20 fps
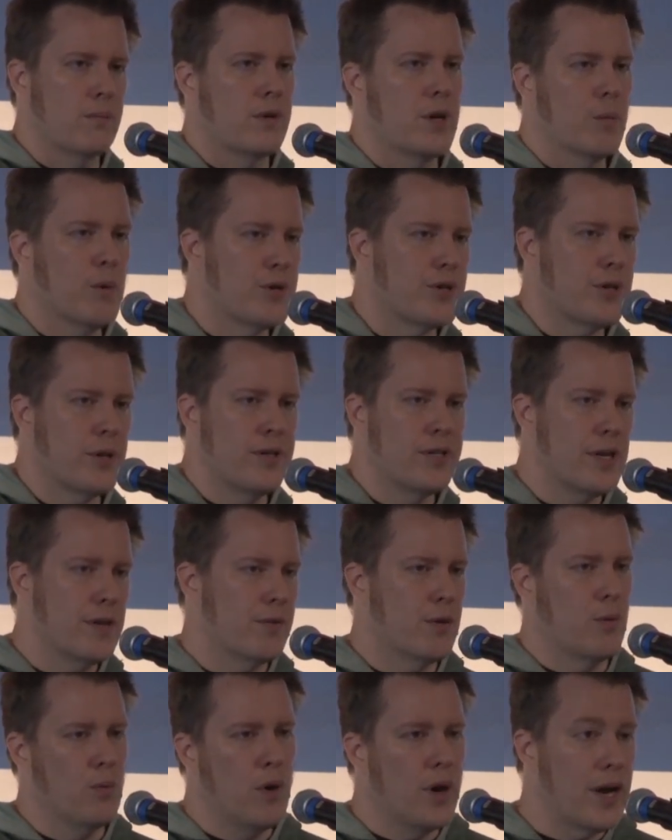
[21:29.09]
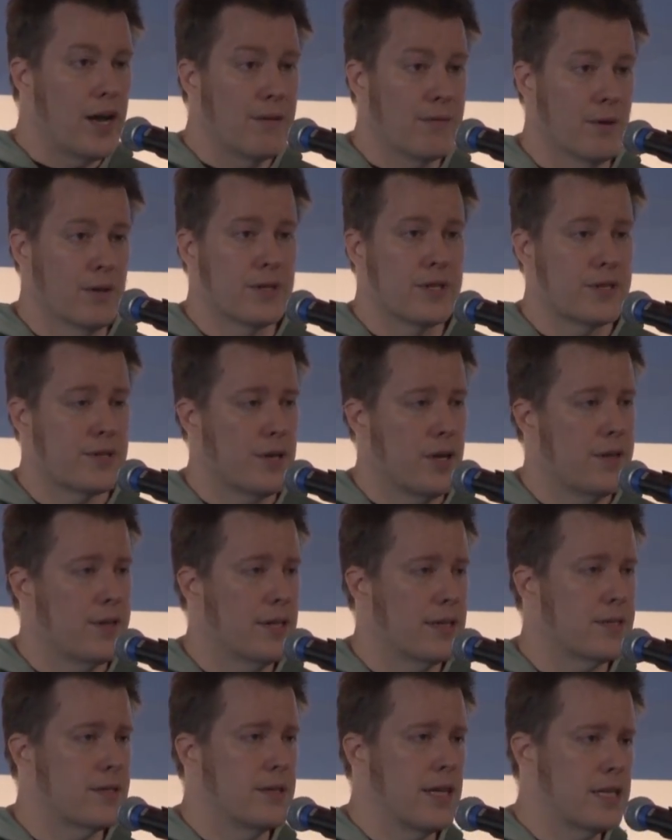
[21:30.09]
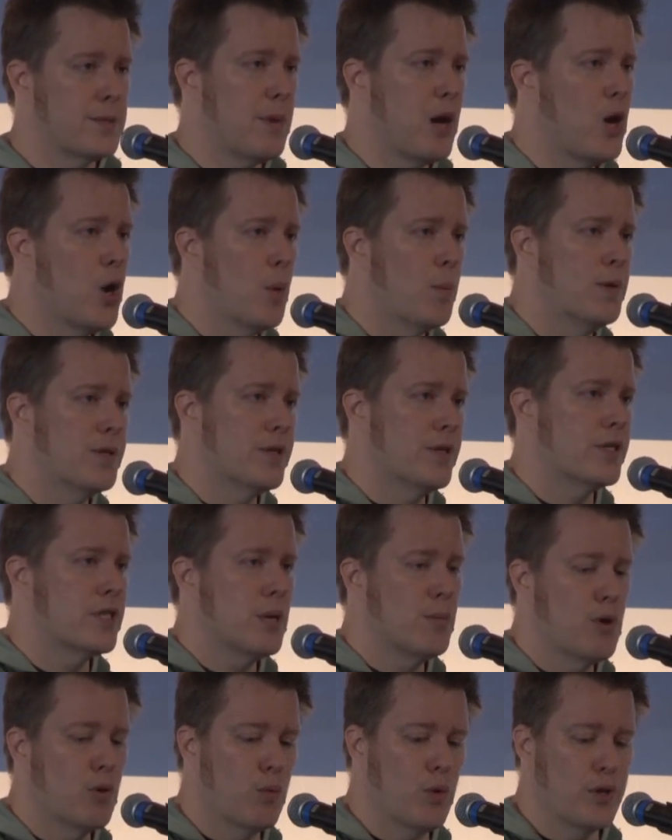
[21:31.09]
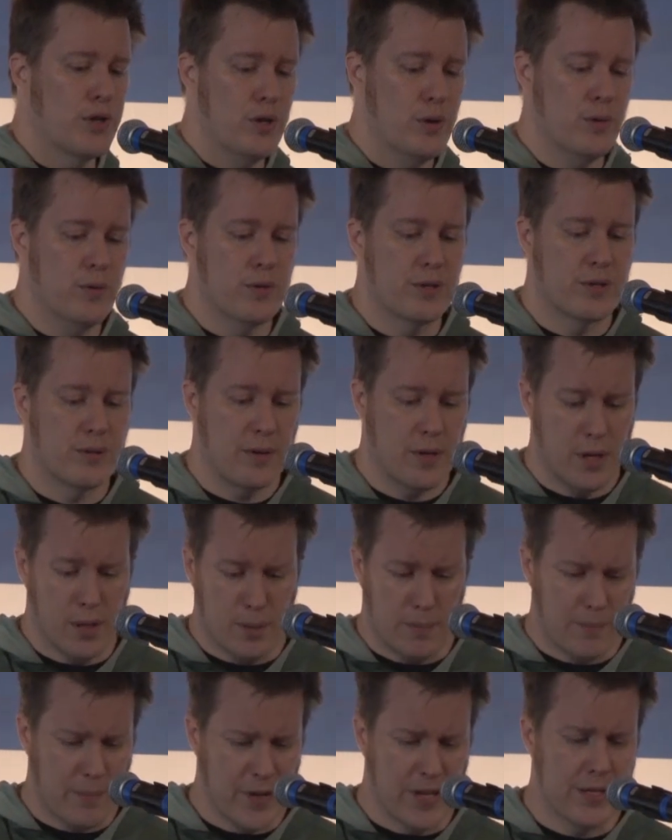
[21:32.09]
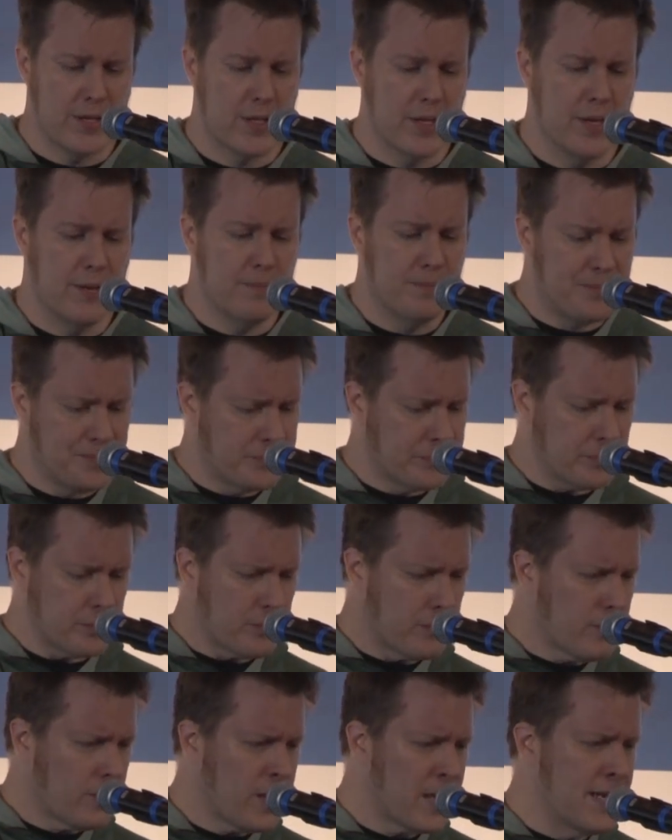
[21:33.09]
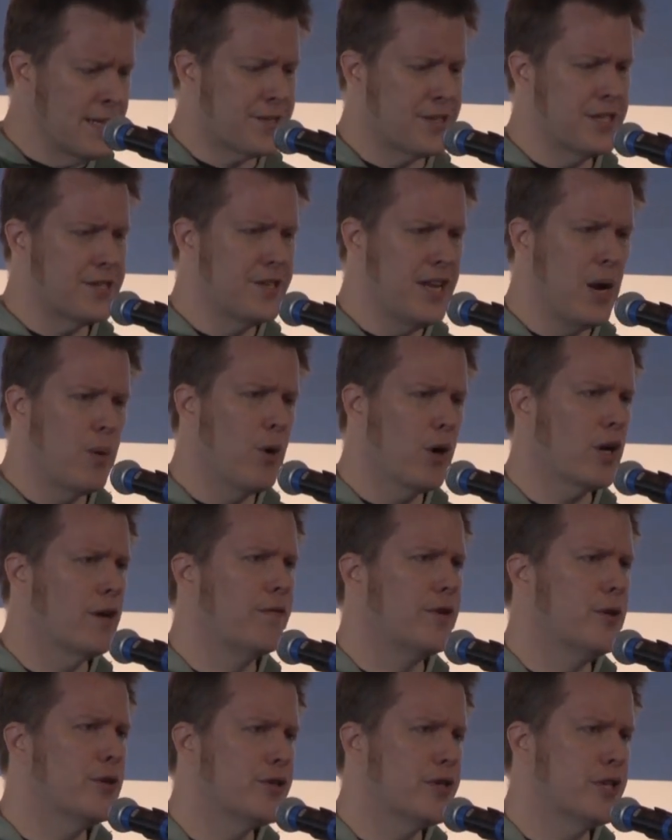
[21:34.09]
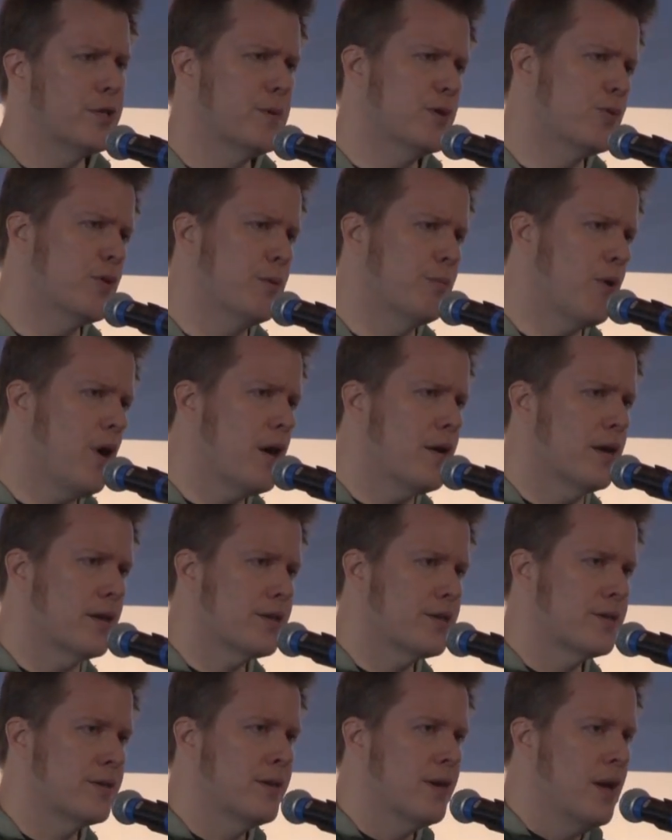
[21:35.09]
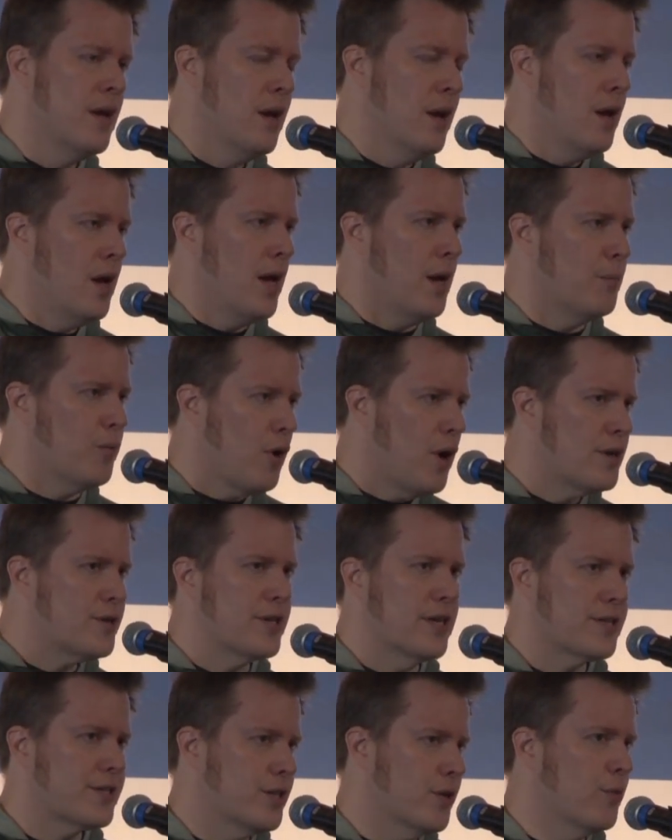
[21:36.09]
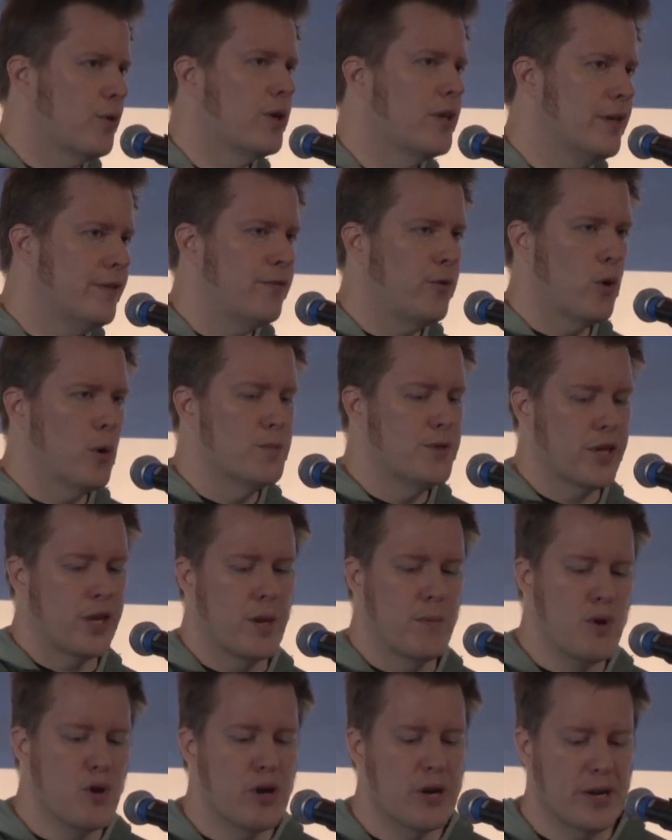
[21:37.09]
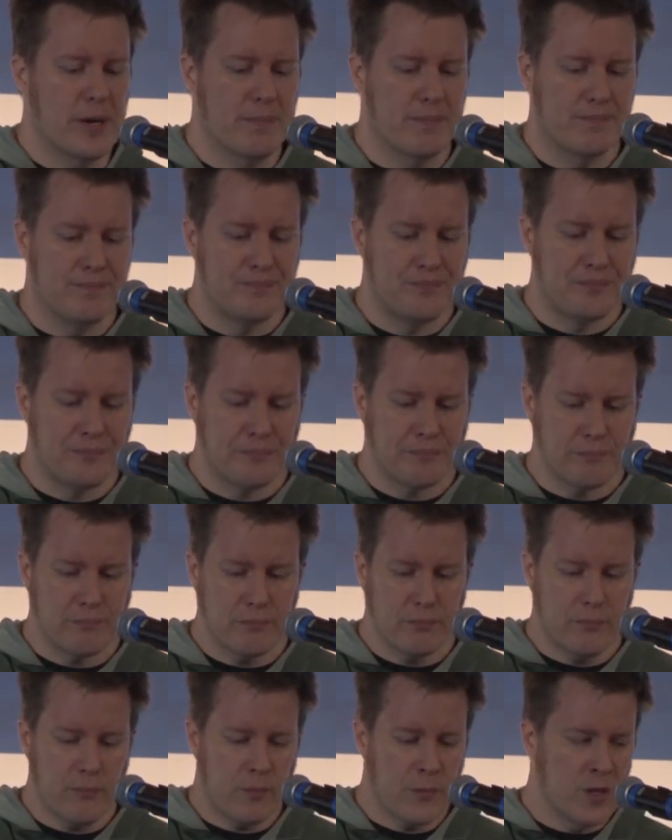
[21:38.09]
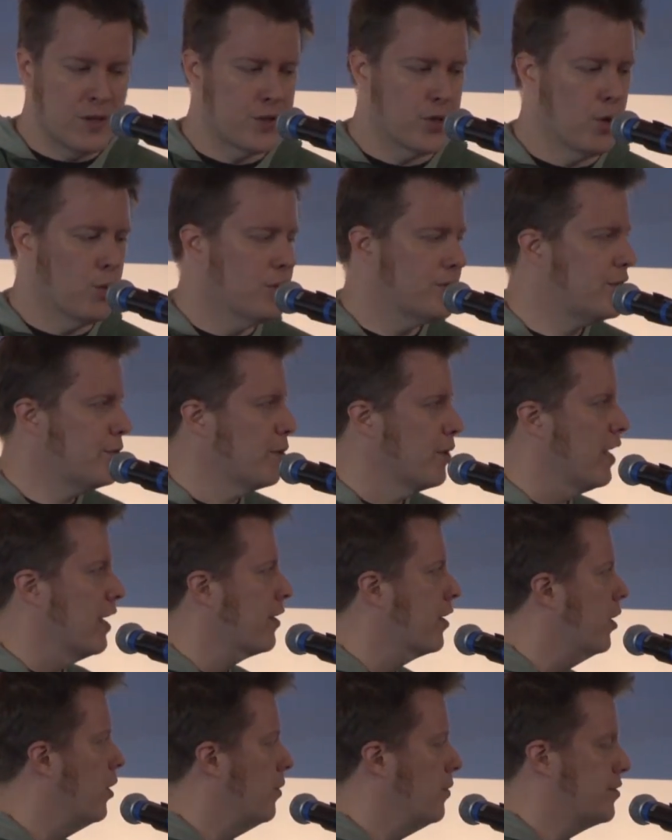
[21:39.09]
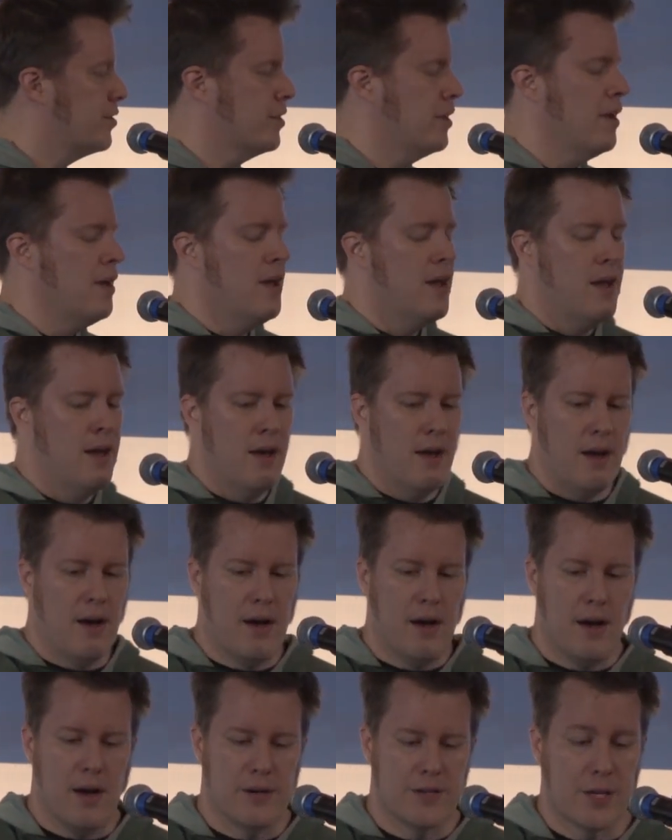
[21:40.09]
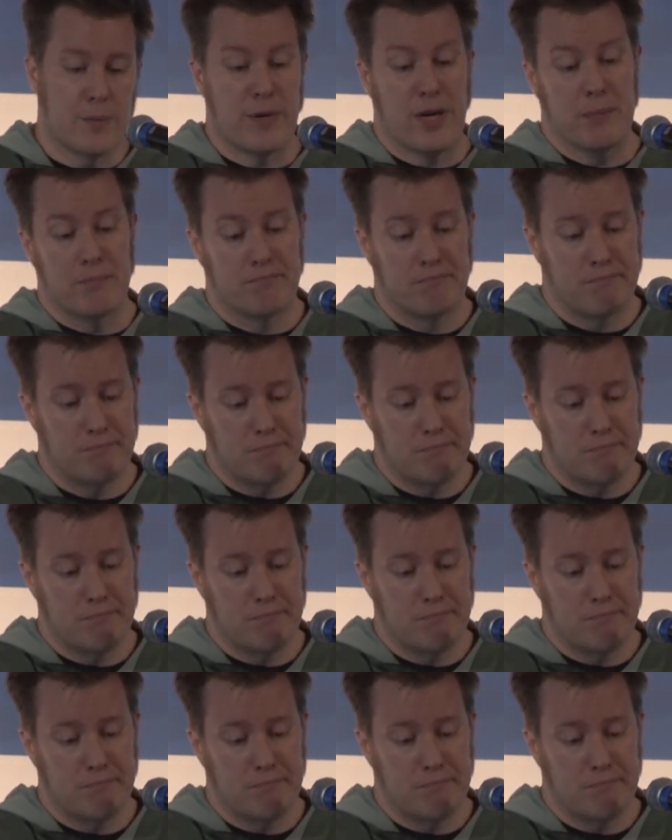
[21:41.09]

commercial endeavor, whatever. Just that's my hope, is that someone will use this, and it's this network of usage between products and projects that really forms a community. So we'll see where that goes someday.